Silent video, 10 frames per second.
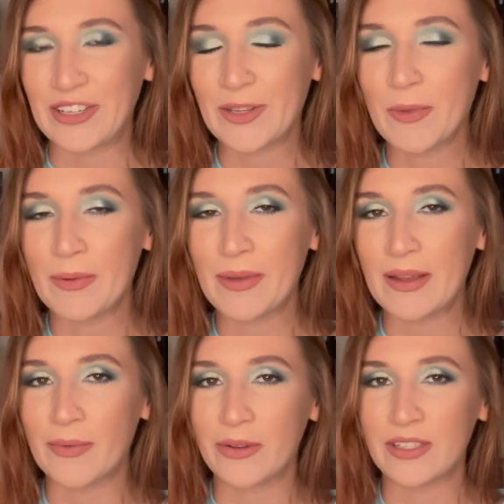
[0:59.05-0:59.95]
So I'm gonna
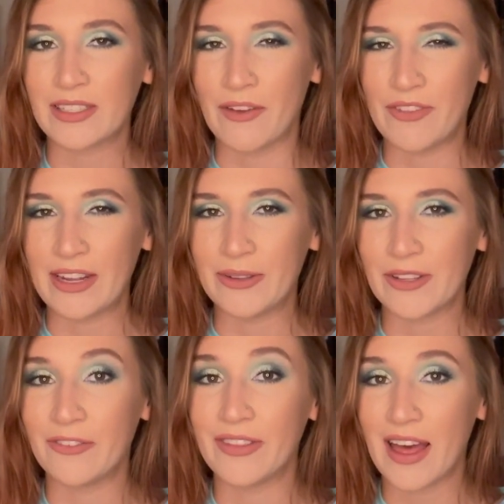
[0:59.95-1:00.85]
be posting some videos
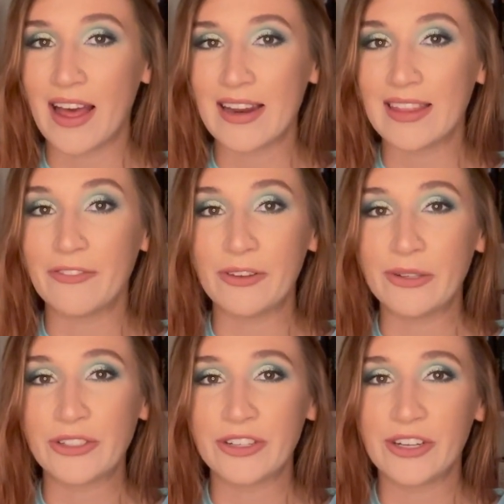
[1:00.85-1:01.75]
of that in the
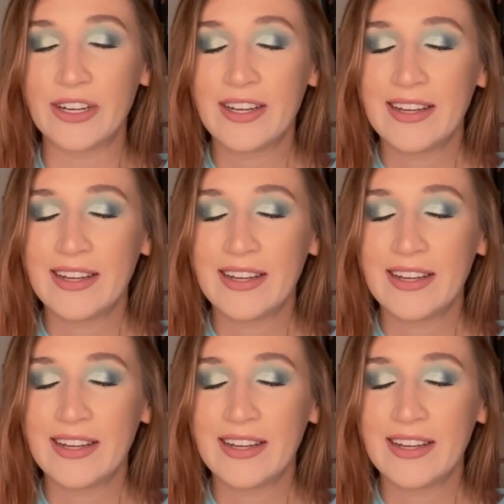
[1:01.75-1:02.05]
future.